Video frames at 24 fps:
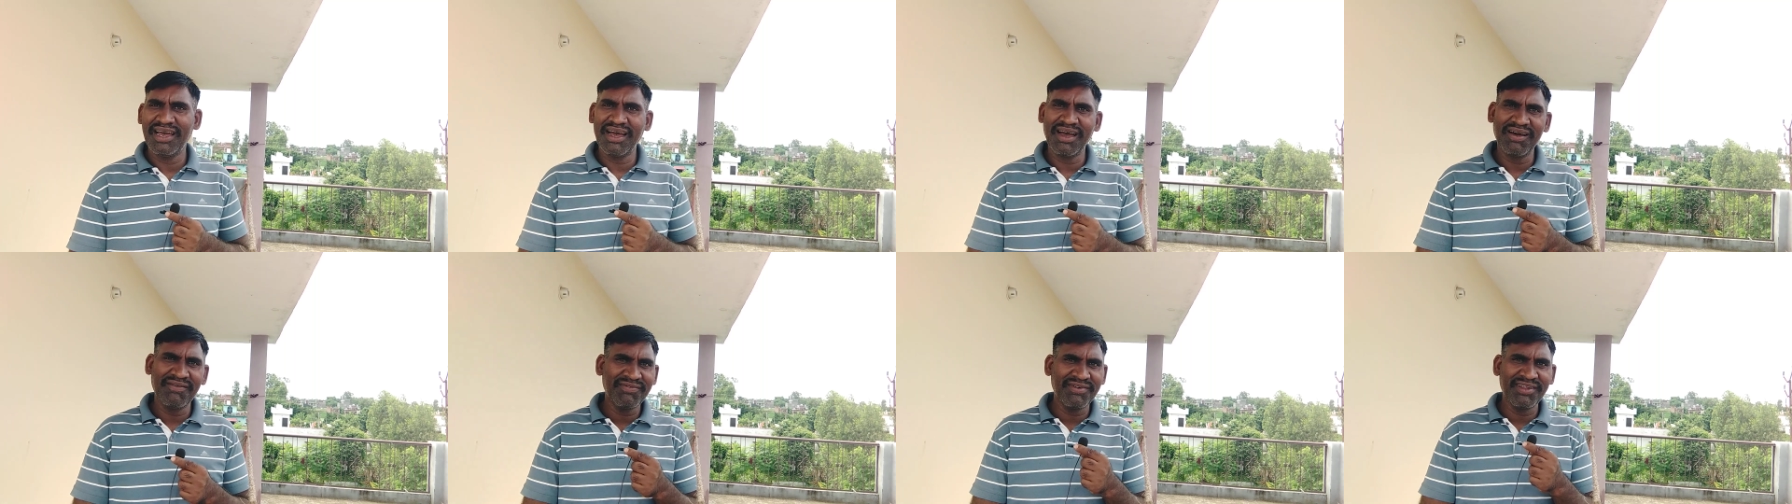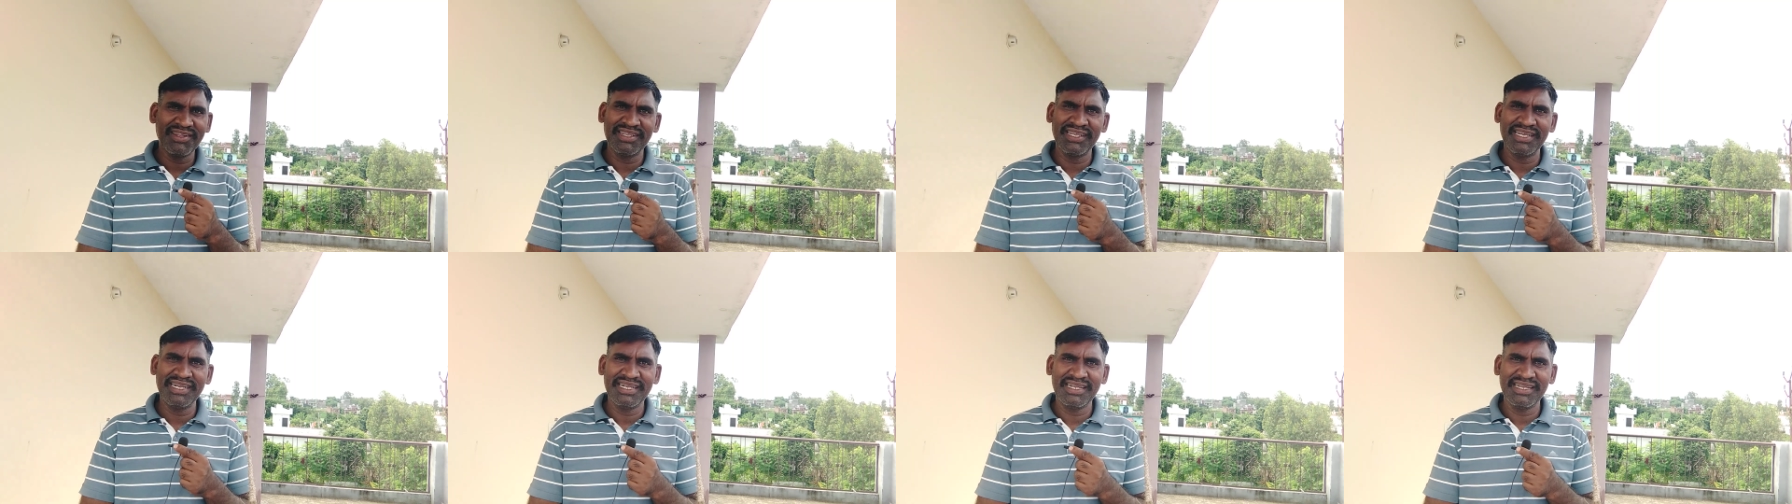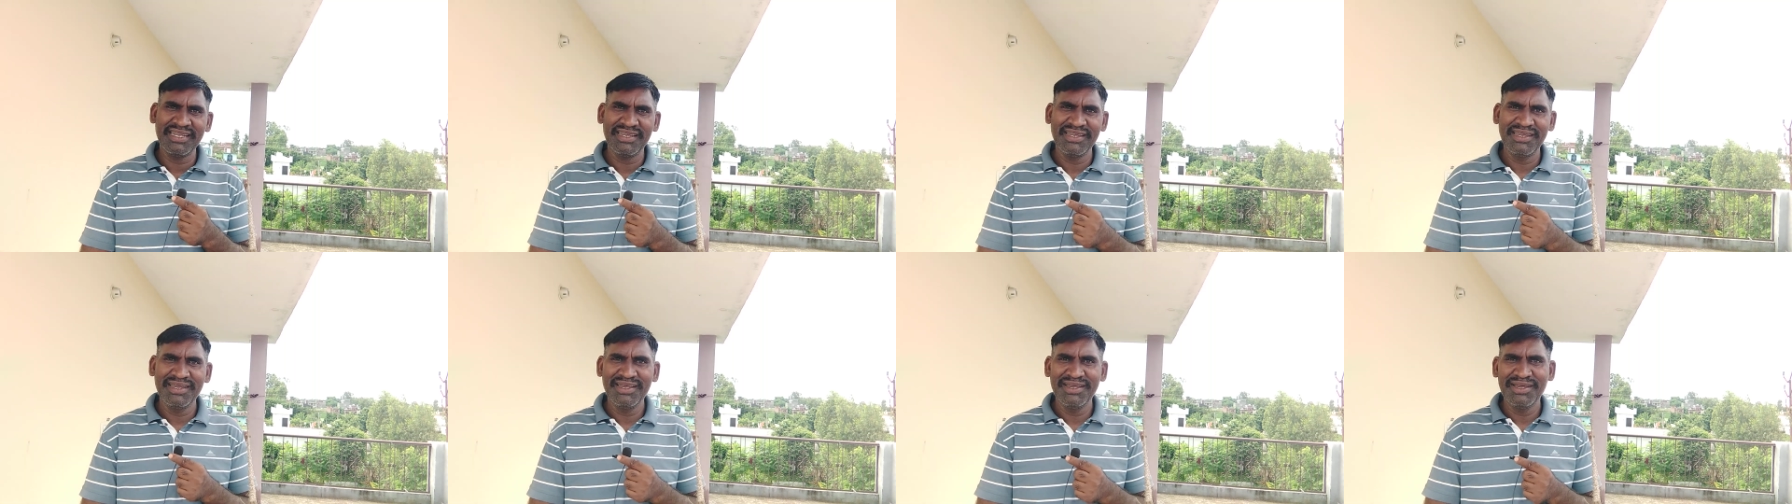after that,
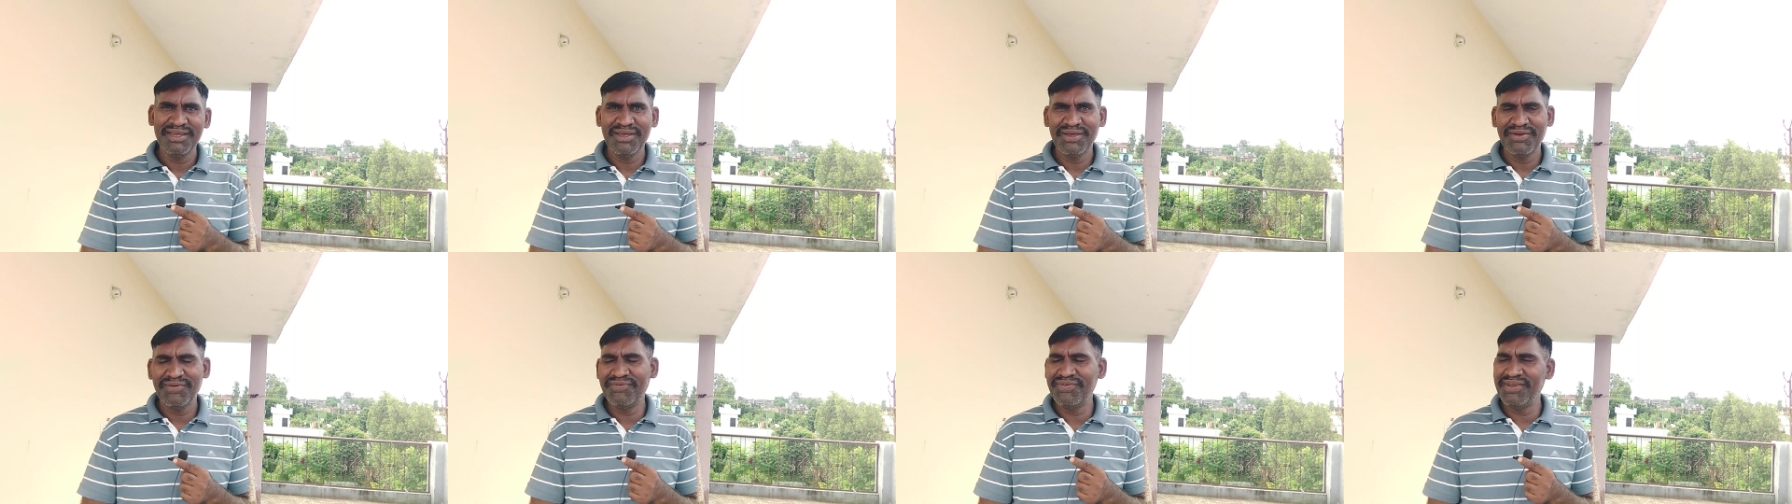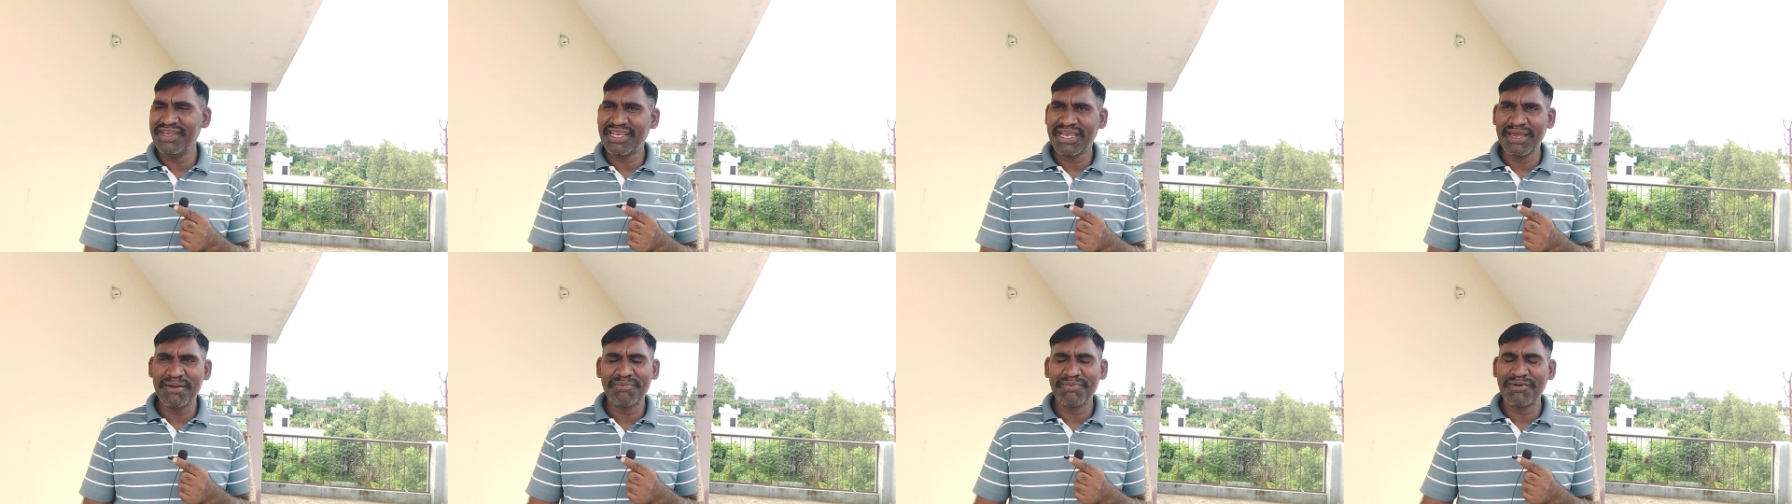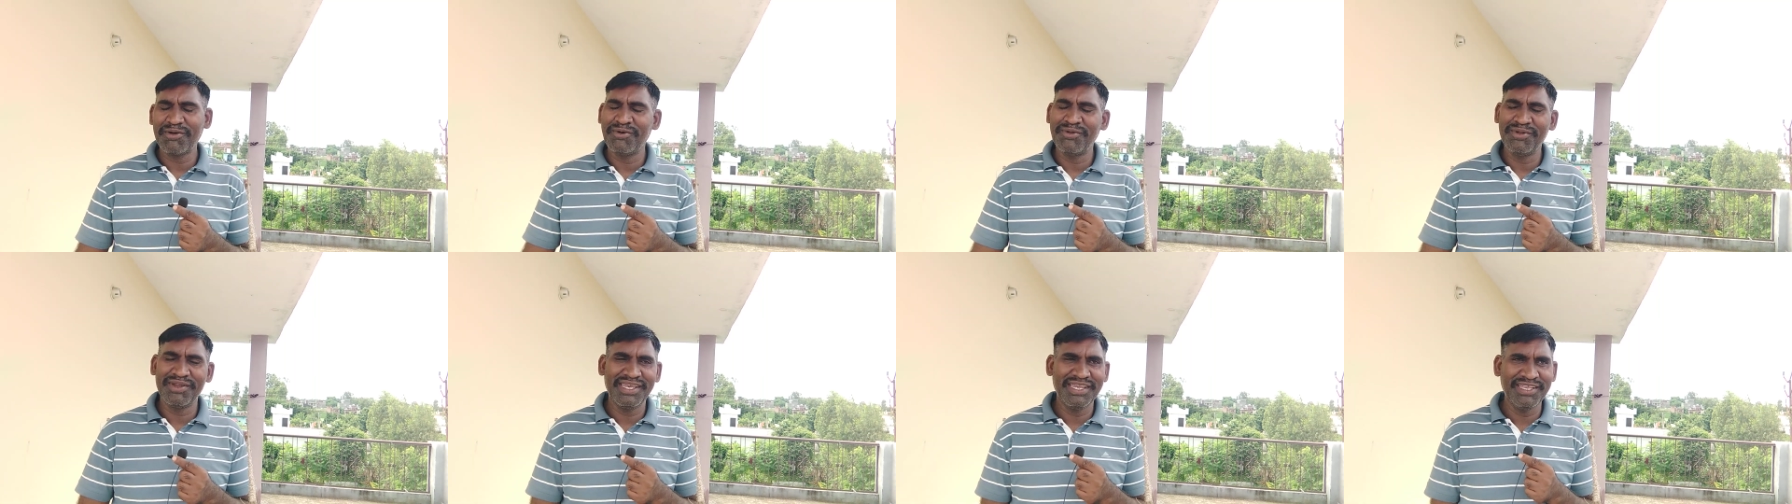we
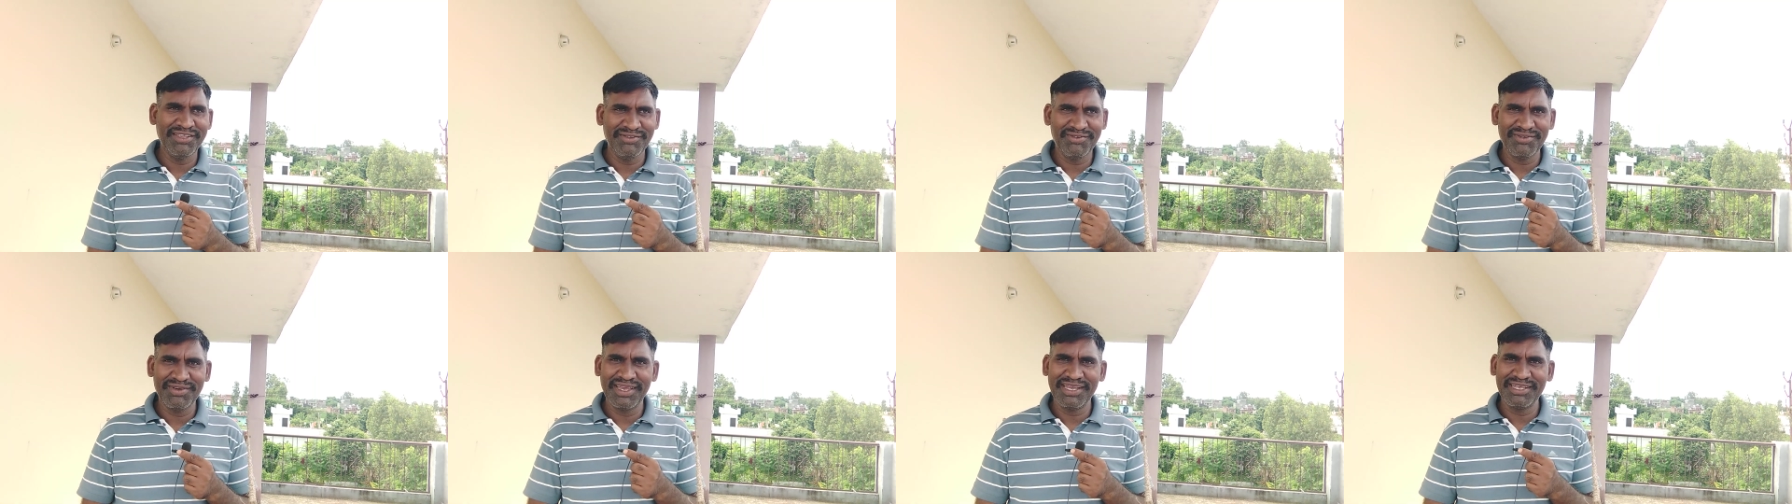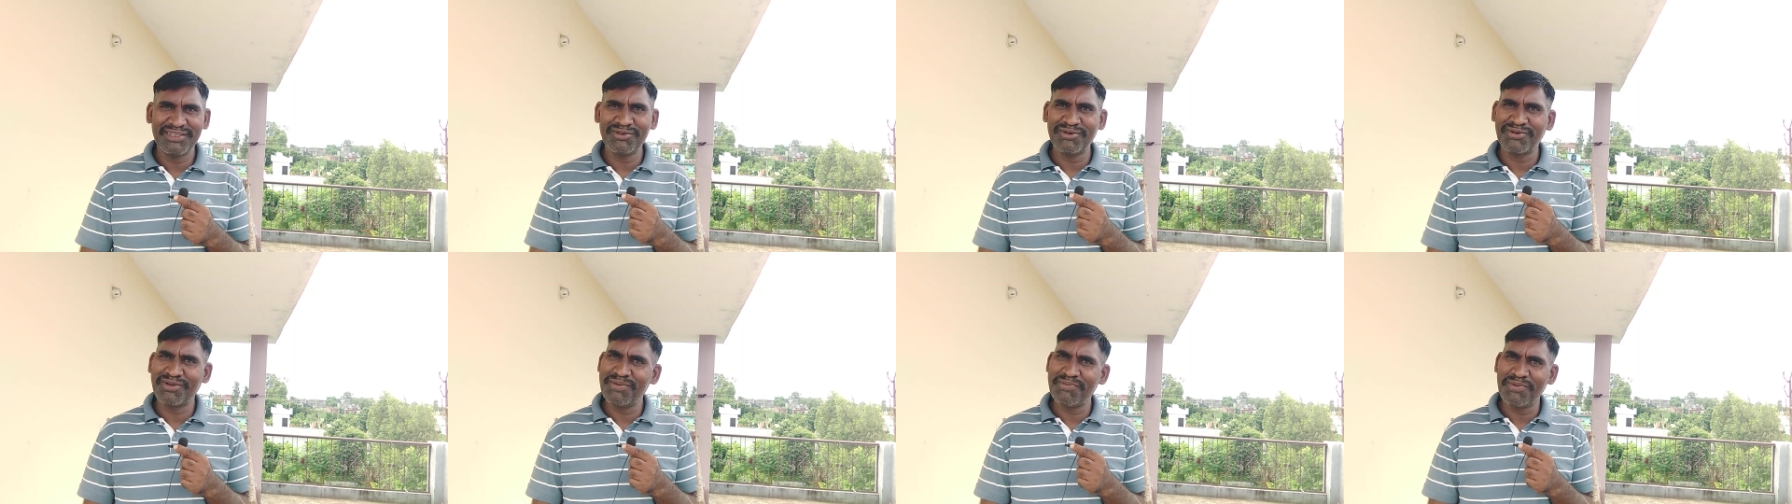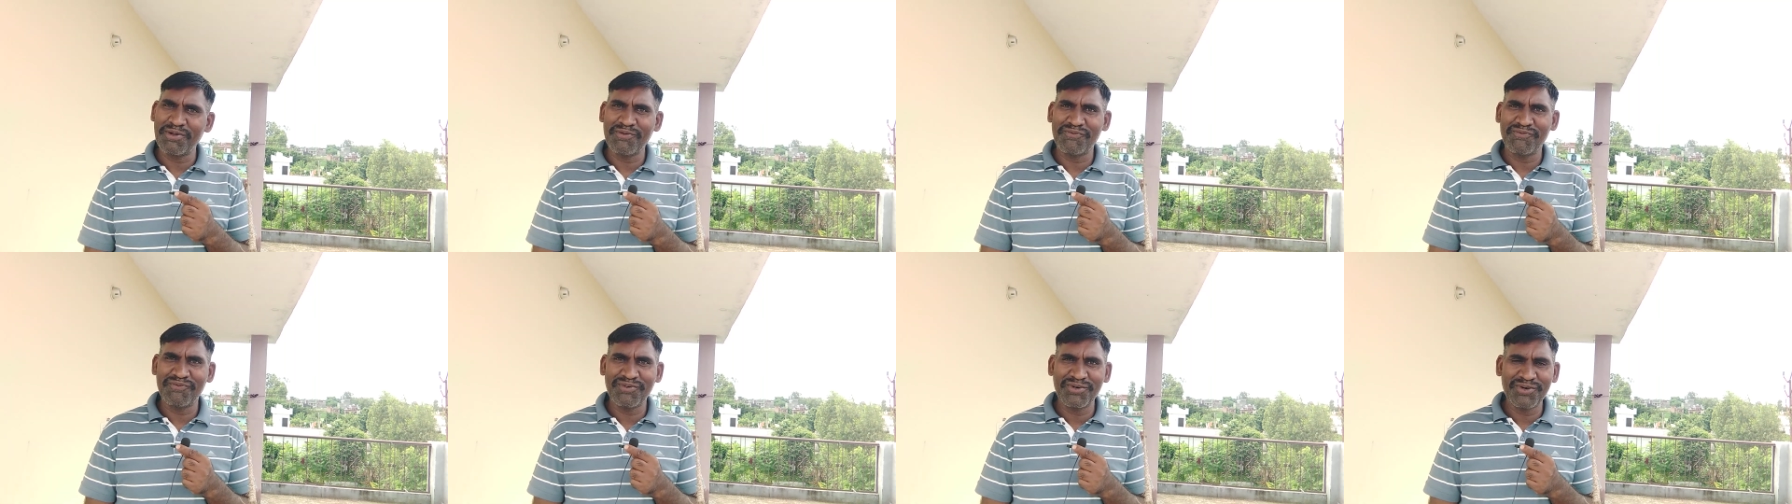kept on enjoying. So
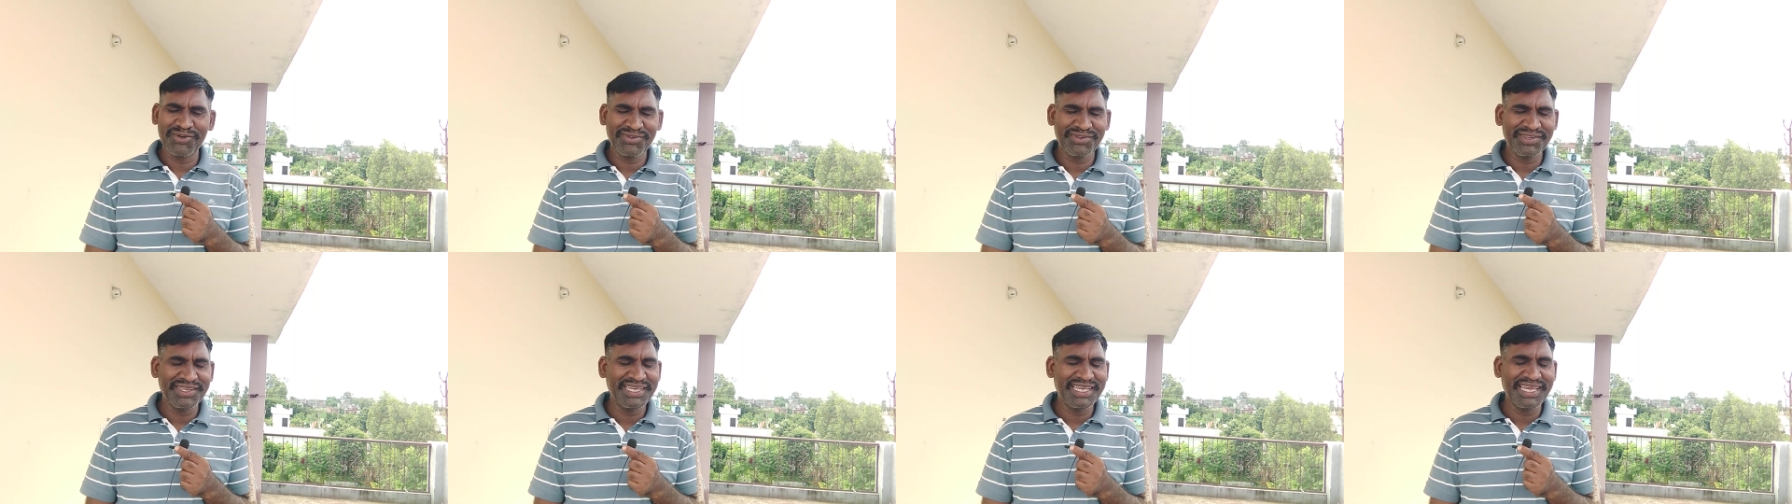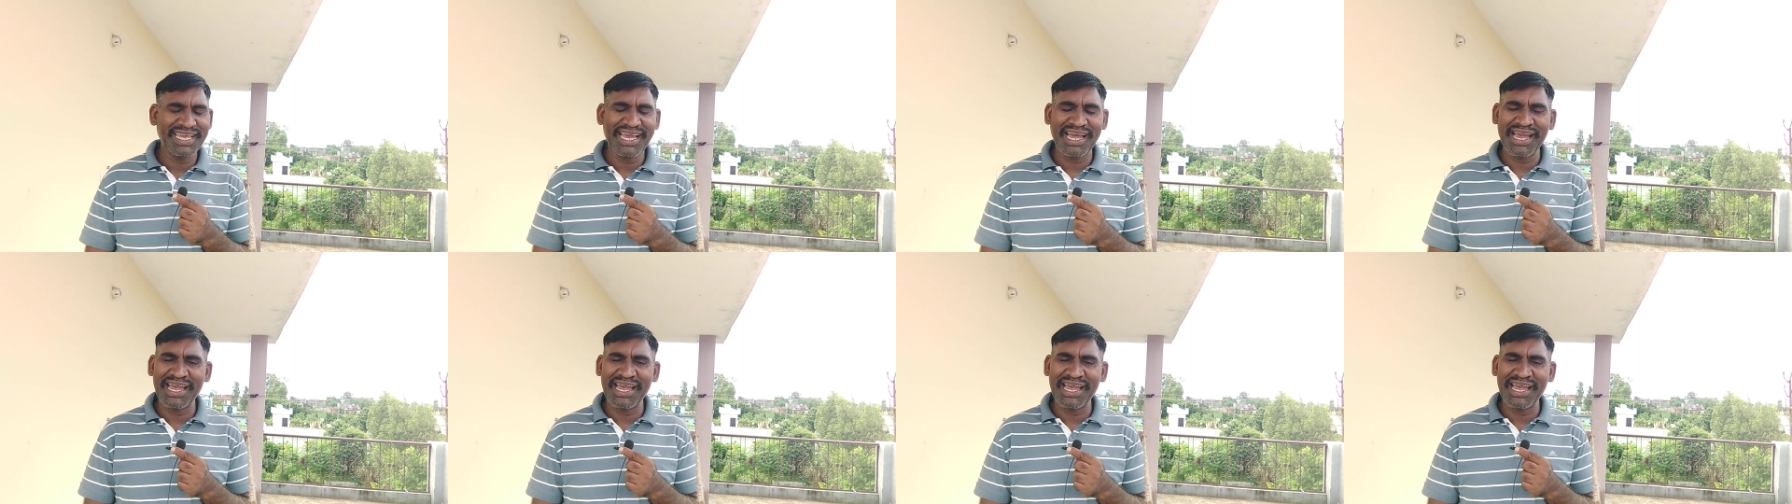keep on watching.